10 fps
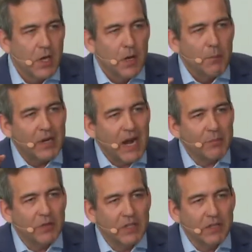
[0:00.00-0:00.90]
but I
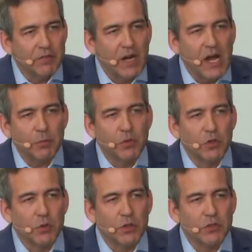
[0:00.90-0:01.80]
believe that
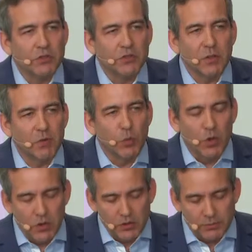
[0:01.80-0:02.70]
entrepreneurs are some of the
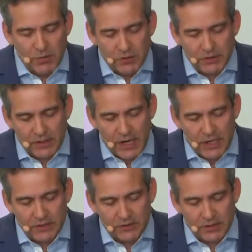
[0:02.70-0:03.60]
world's most
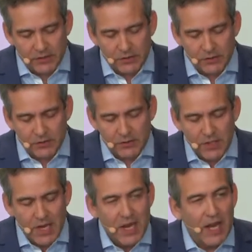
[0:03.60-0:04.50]
engaged citizens,
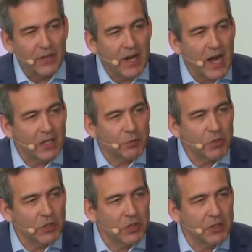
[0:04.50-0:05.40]
and that
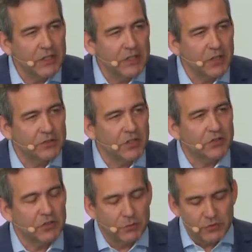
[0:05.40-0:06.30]
entrepreneurial
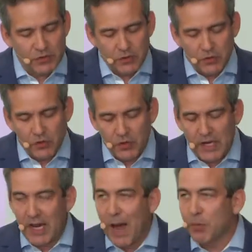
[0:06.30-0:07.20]
ecosystems
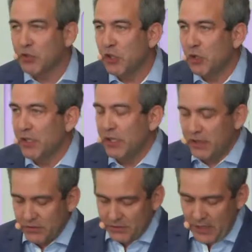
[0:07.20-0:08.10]
create opportunity
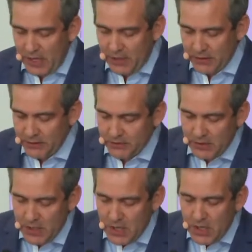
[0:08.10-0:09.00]
societies.
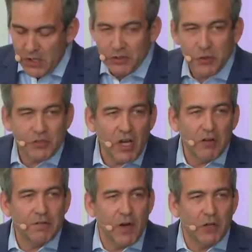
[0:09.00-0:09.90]
So
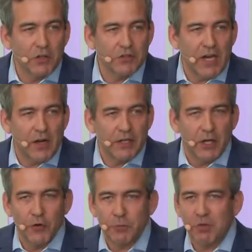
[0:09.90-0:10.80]
SunFunder's out
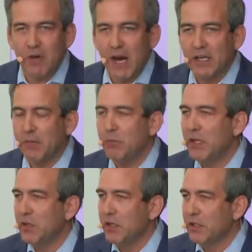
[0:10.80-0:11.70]
here that's providing
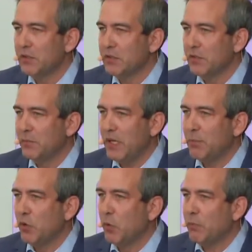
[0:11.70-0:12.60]
millions of people with